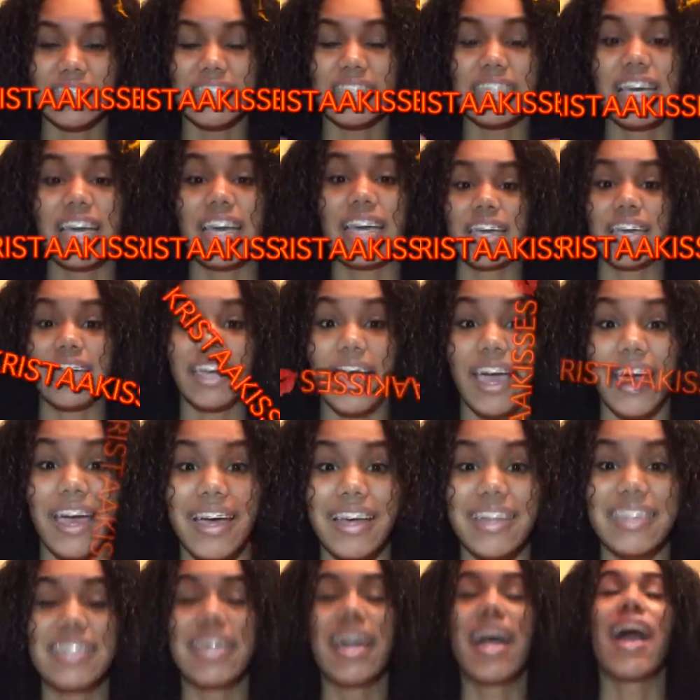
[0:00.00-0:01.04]
and
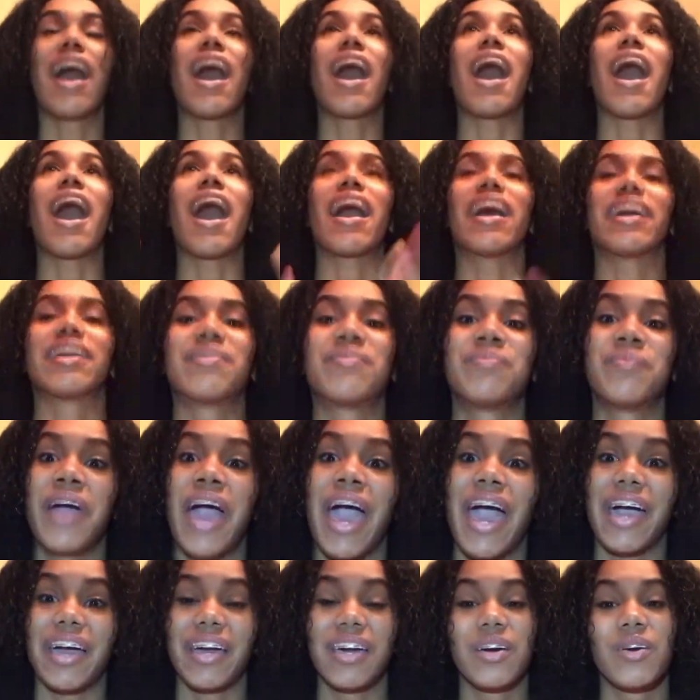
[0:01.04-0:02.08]
yes, I am back
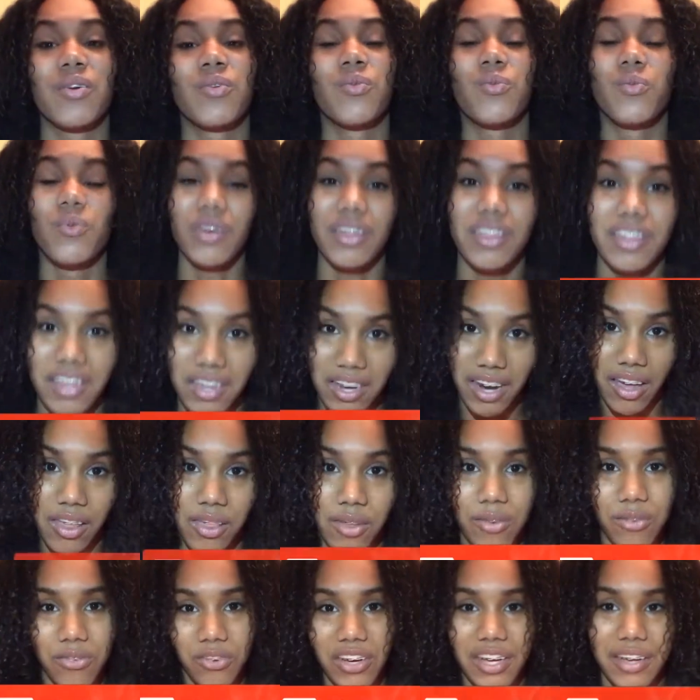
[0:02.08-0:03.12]
with another
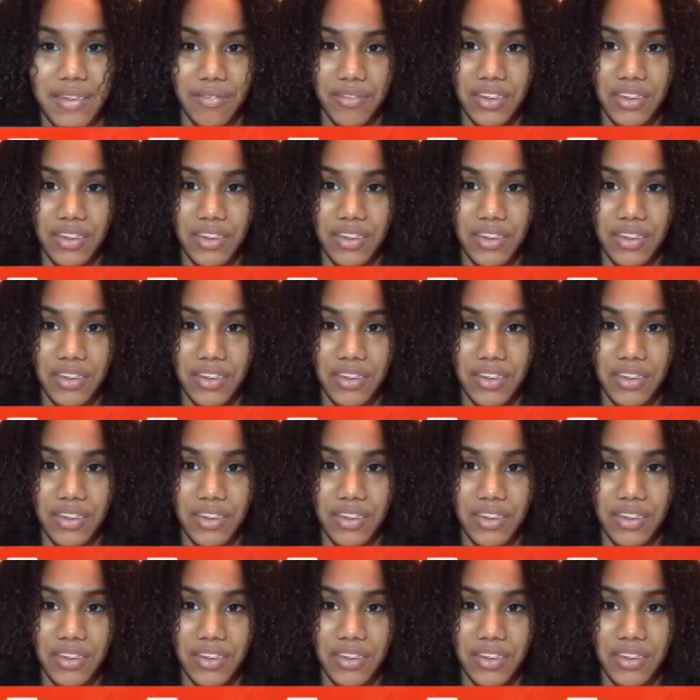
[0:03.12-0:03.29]
freaking